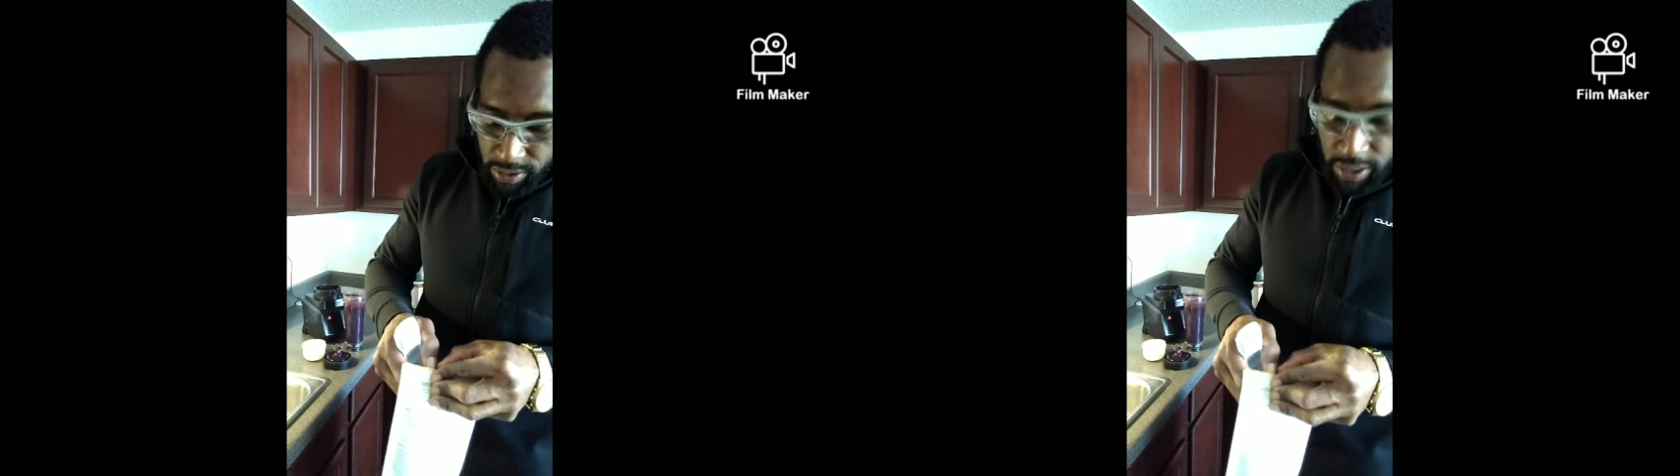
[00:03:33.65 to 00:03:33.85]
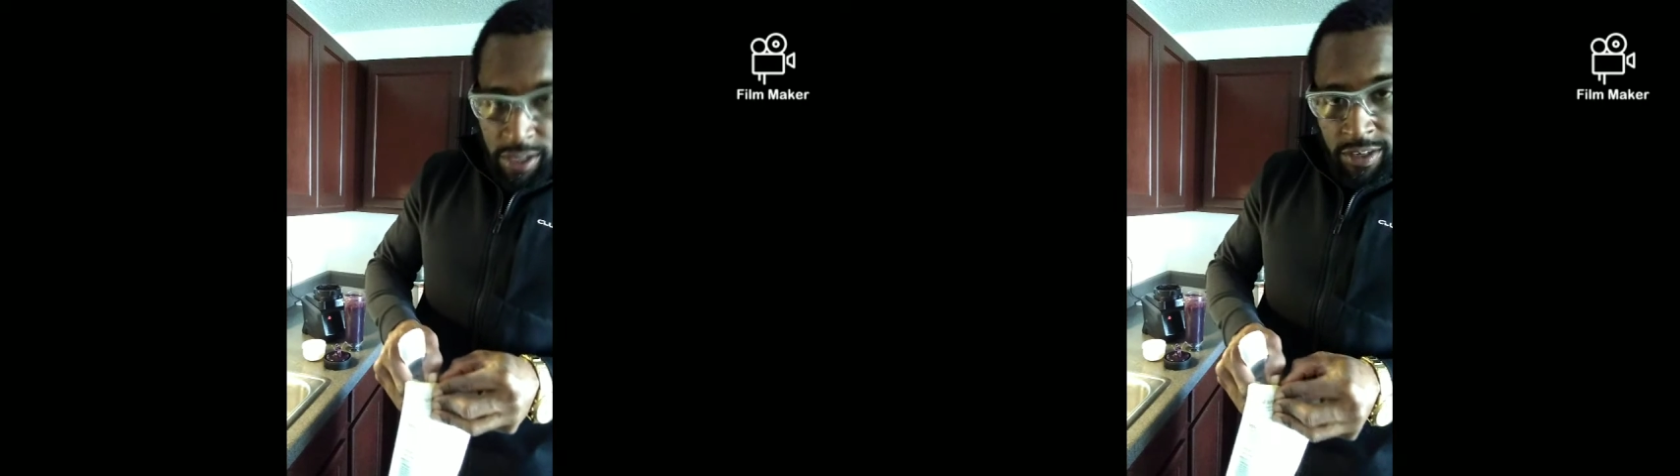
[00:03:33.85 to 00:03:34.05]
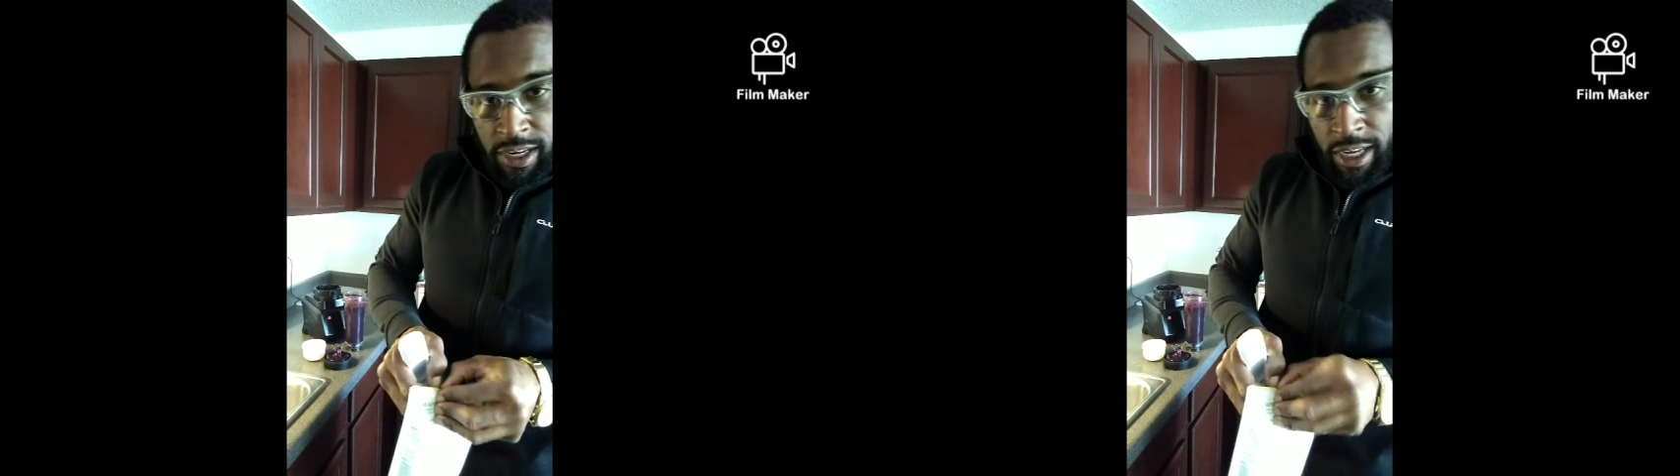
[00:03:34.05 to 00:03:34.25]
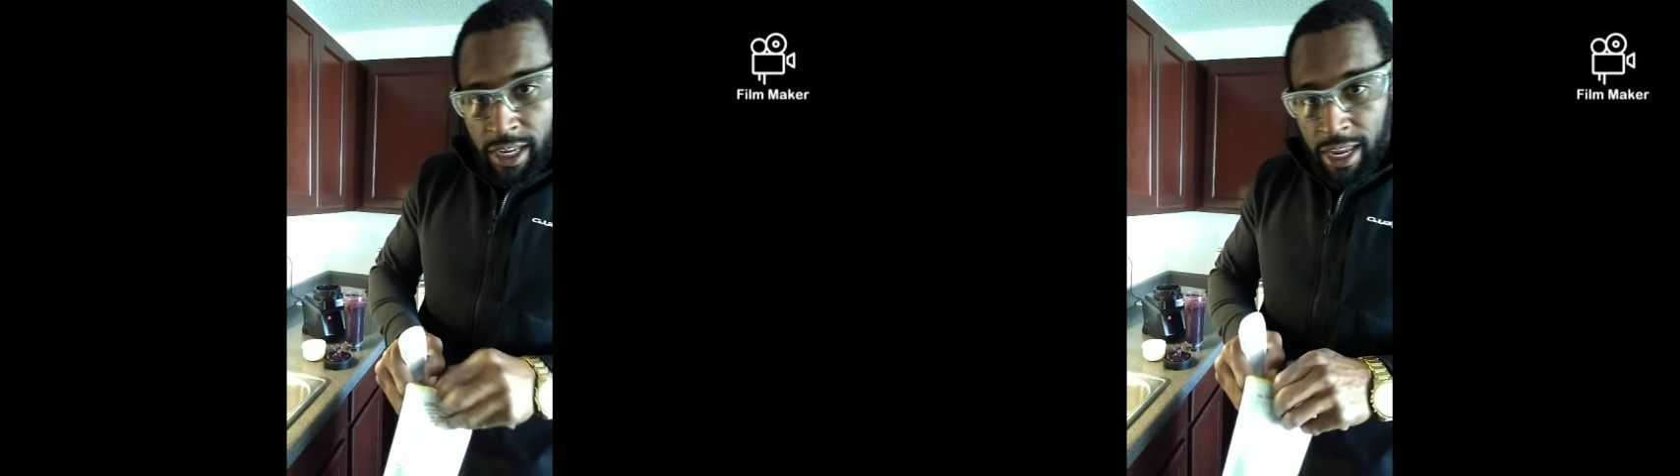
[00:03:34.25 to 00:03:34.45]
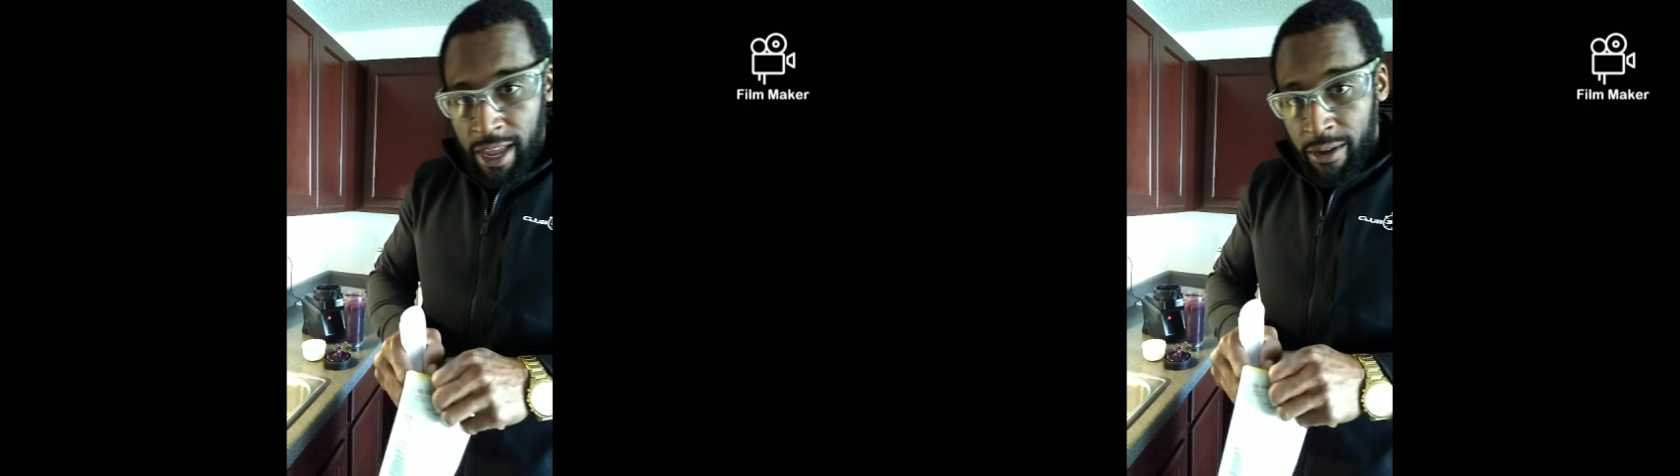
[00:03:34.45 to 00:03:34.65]
Go ahead and check
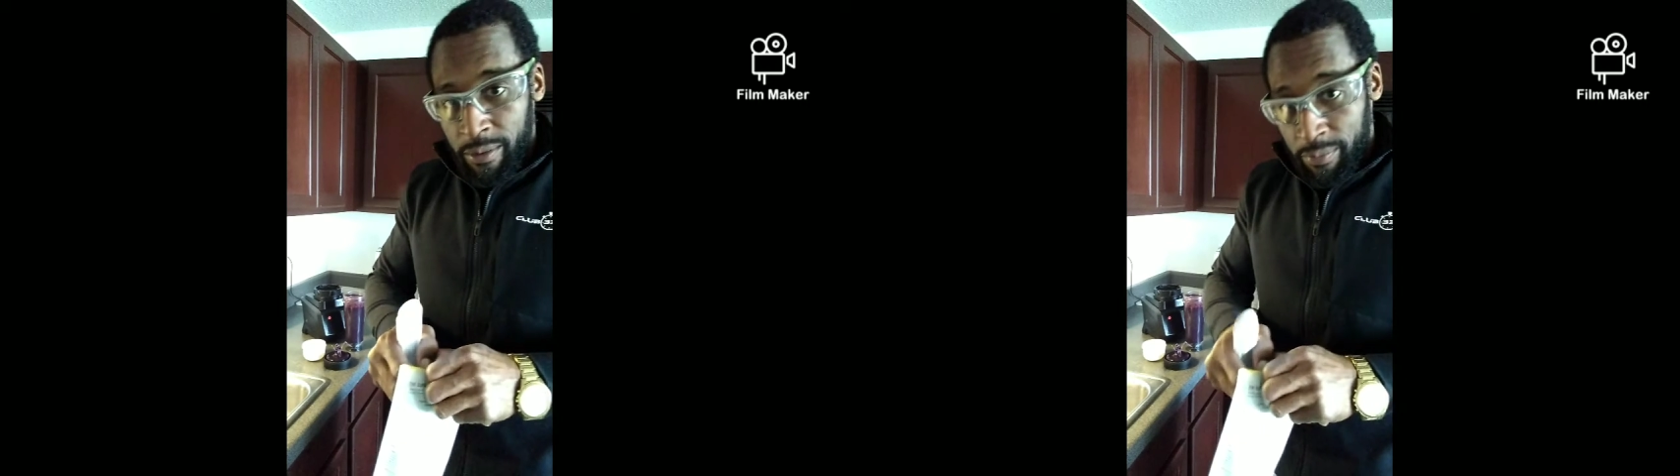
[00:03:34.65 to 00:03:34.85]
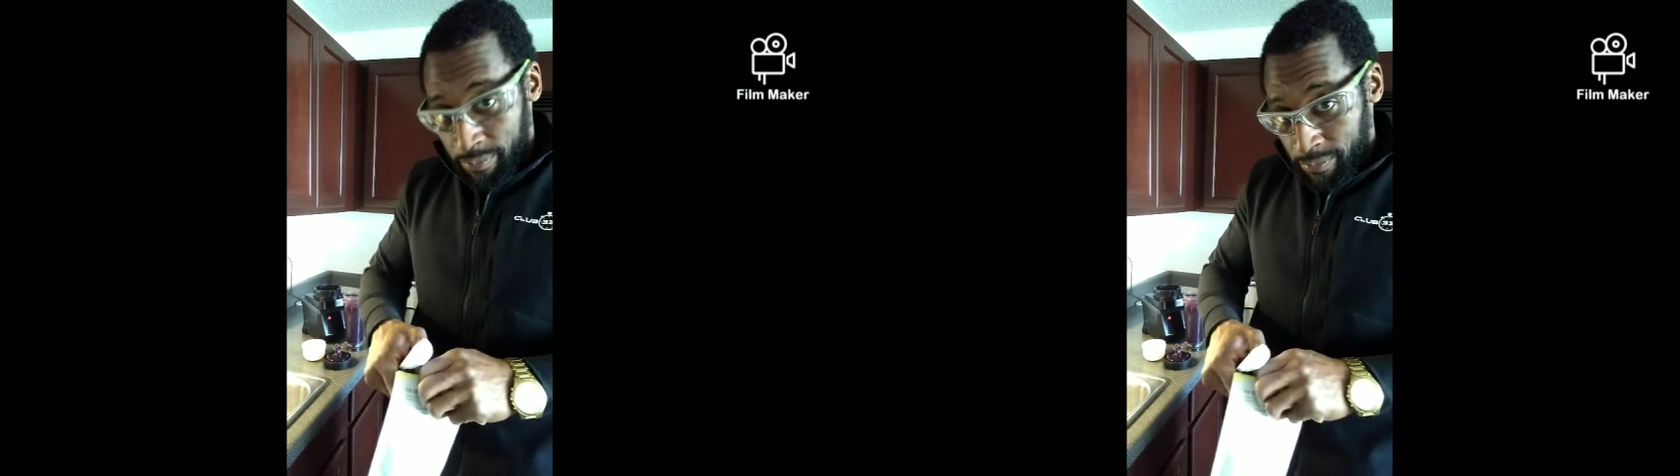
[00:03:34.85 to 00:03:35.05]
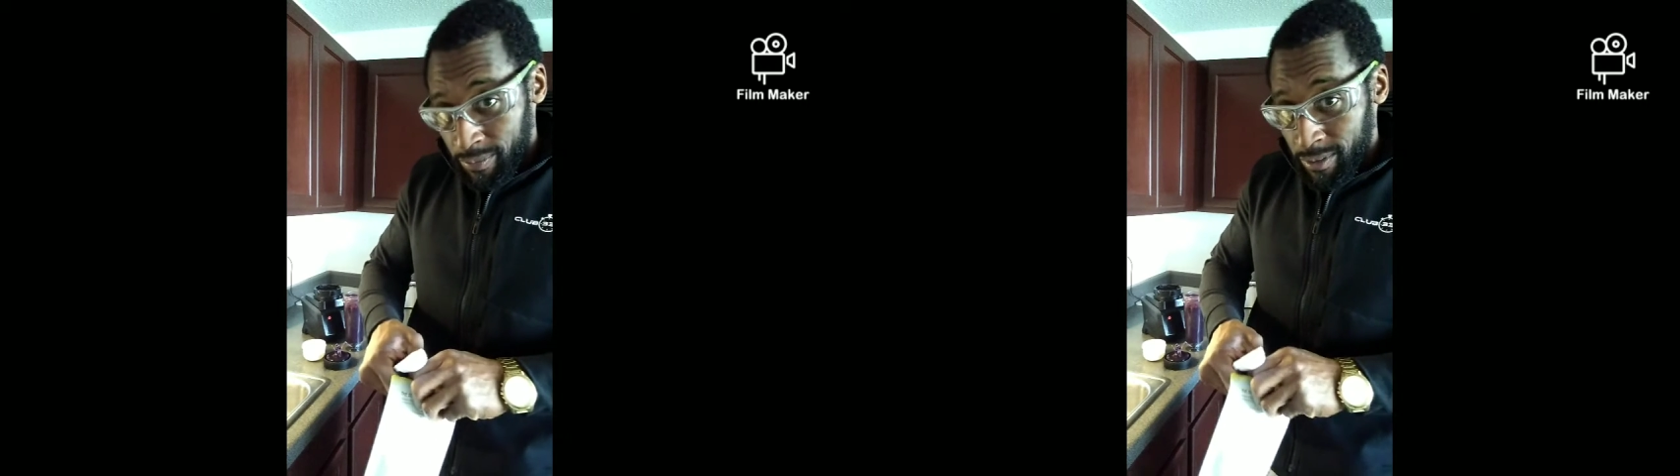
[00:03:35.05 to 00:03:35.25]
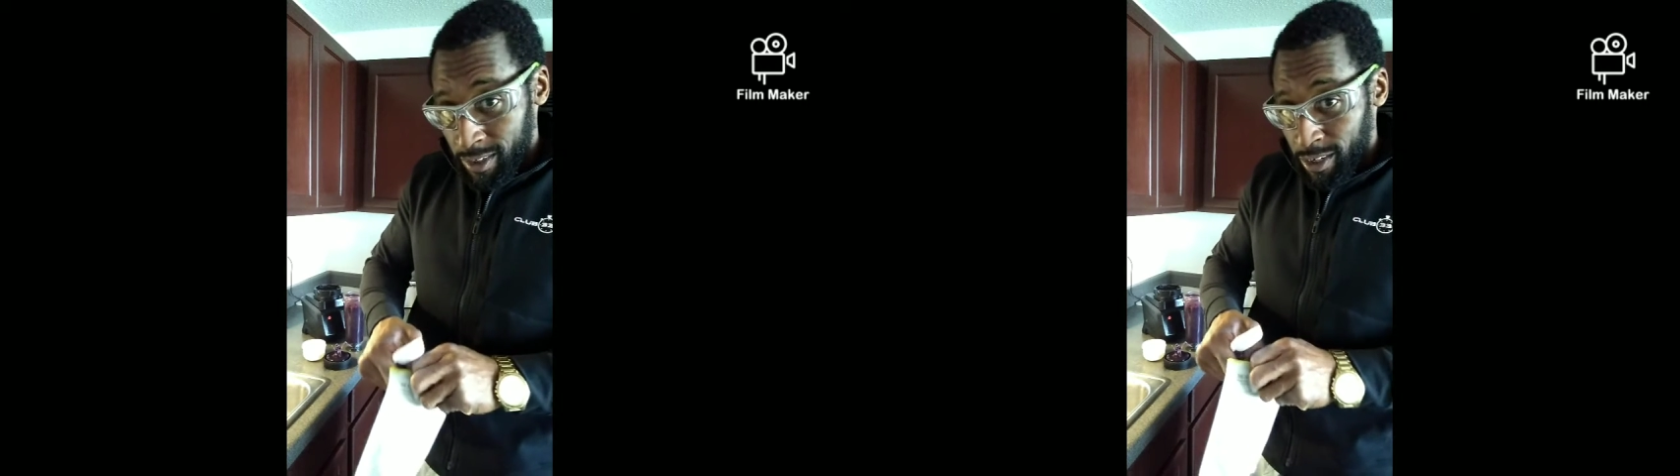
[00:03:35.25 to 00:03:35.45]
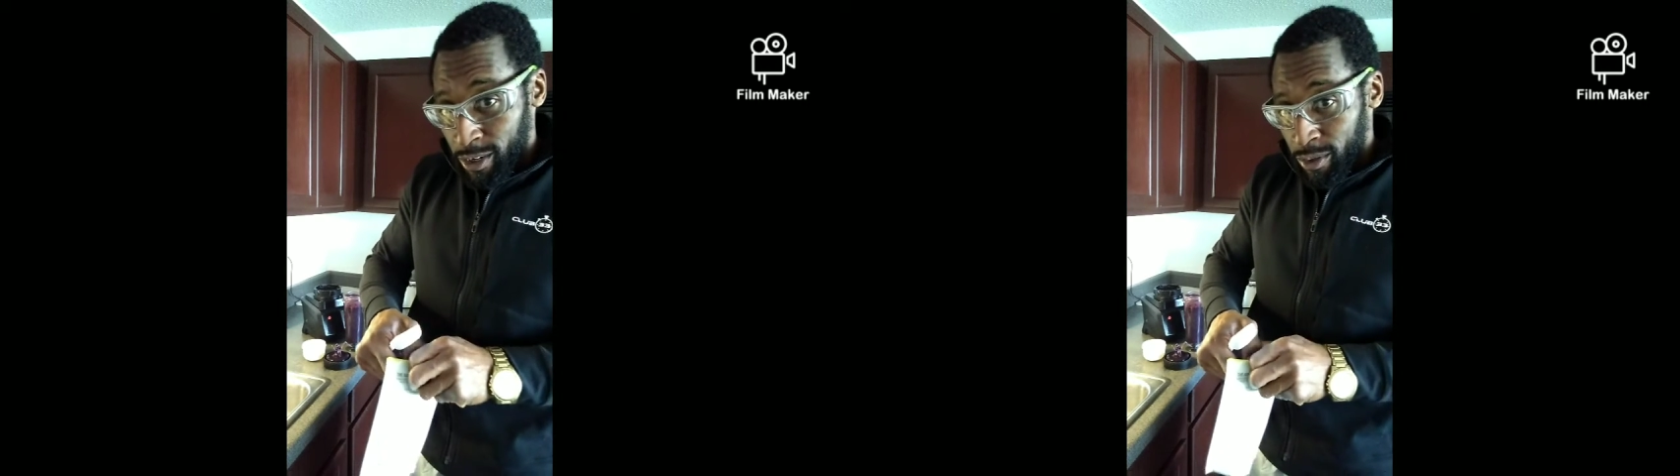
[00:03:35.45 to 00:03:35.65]
it out, you
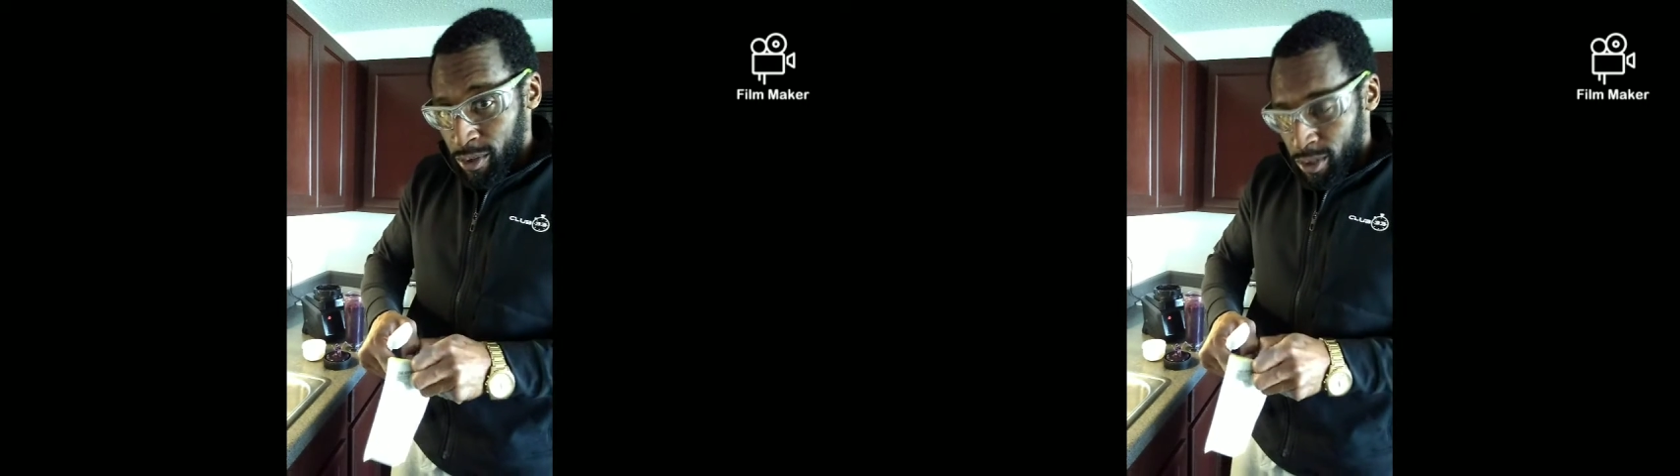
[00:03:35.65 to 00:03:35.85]
know.